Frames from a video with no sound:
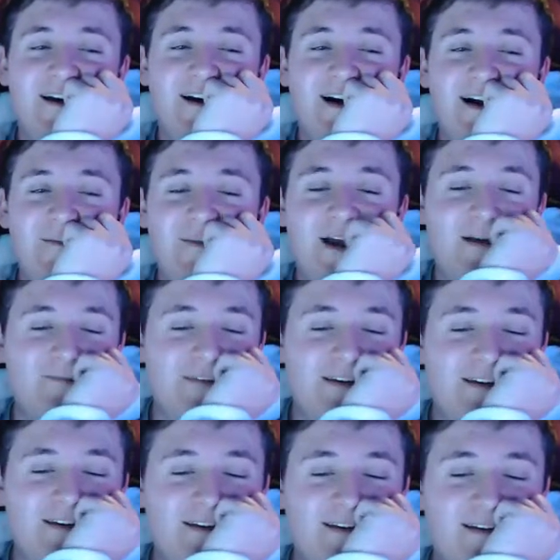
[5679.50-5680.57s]
I'm happy.
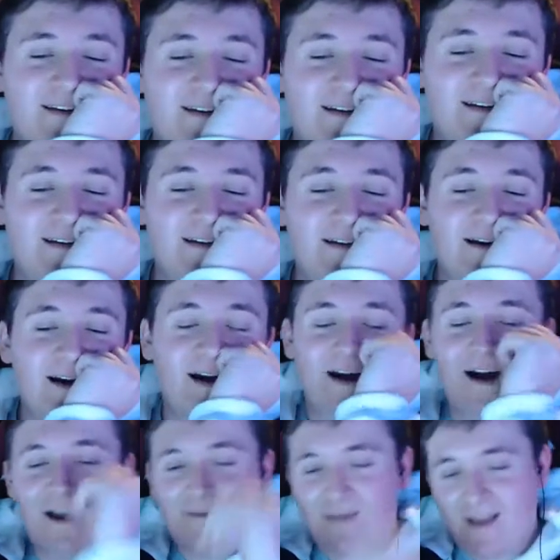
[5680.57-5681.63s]

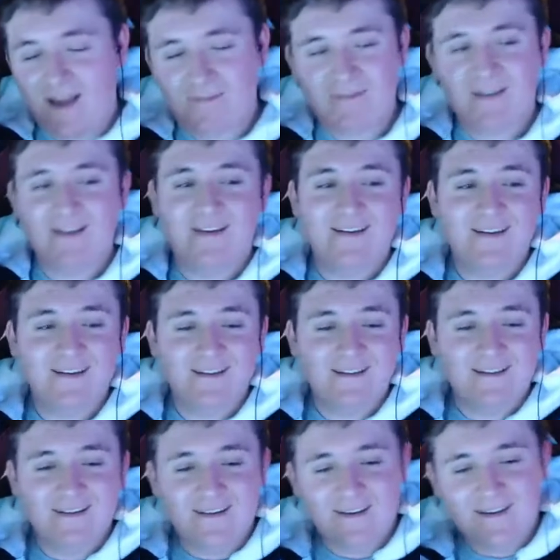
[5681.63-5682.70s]
I'm happy.
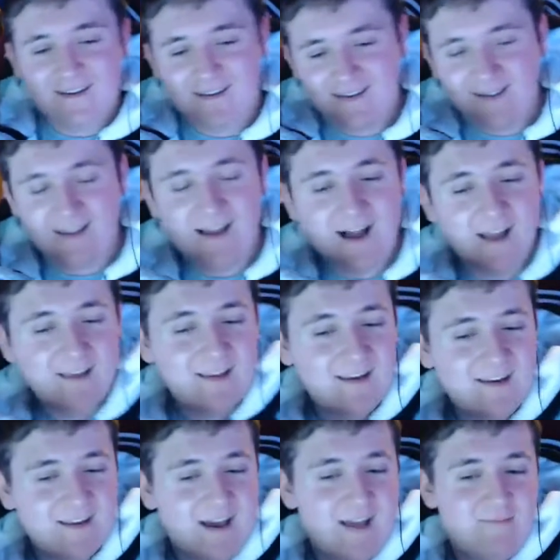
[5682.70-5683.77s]
I
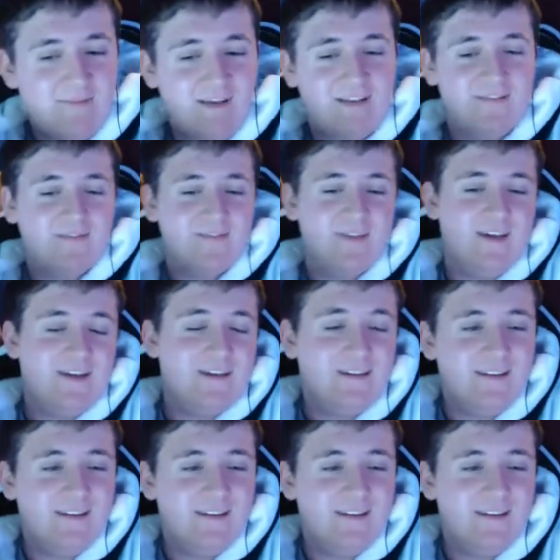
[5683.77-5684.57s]
can die peacefully.